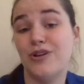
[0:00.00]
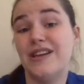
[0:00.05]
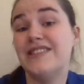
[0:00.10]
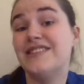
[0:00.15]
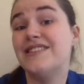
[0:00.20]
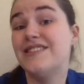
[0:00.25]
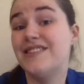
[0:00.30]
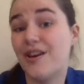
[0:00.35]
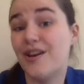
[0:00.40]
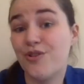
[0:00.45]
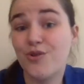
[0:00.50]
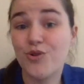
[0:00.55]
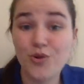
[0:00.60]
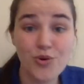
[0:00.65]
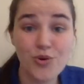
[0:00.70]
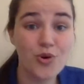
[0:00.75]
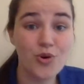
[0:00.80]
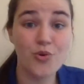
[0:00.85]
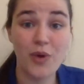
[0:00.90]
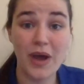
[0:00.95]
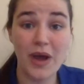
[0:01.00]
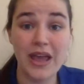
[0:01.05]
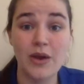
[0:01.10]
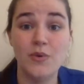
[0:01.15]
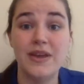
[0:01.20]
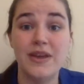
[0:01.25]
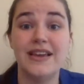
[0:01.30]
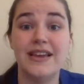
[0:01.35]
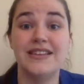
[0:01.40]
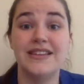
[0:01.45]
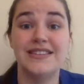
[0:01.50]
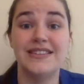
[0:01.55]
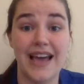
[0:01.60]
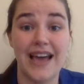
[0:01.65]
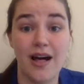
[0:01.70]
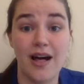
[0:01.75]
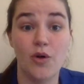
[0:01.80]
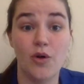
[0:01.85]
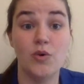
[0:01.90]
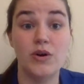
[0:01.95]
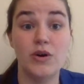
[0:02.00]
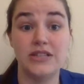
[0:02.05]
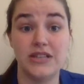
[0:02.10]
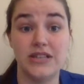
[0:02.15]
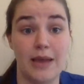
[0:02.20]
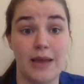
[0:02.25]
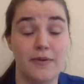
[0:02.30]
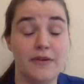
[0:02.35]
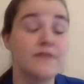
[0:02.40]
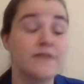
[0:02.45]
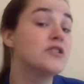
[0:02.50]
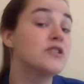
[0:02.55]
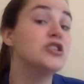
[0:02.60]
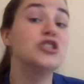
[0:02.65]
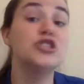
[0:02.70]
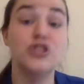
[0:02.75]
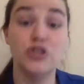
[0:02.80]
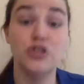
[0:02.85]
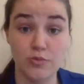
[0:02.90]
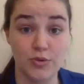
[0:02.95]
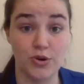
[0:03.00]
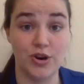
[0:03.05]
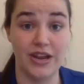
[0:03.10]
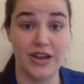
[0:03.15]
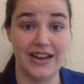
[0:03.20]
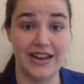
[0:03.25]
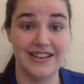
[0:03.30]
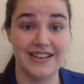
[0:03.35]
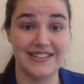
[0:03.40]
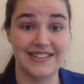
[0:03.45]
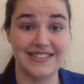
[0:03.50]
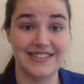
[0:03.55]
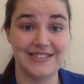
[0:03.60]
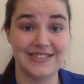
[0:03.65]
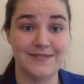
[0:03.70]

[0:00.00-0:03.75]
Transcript: is another cool way we can tell what type of consumer it is.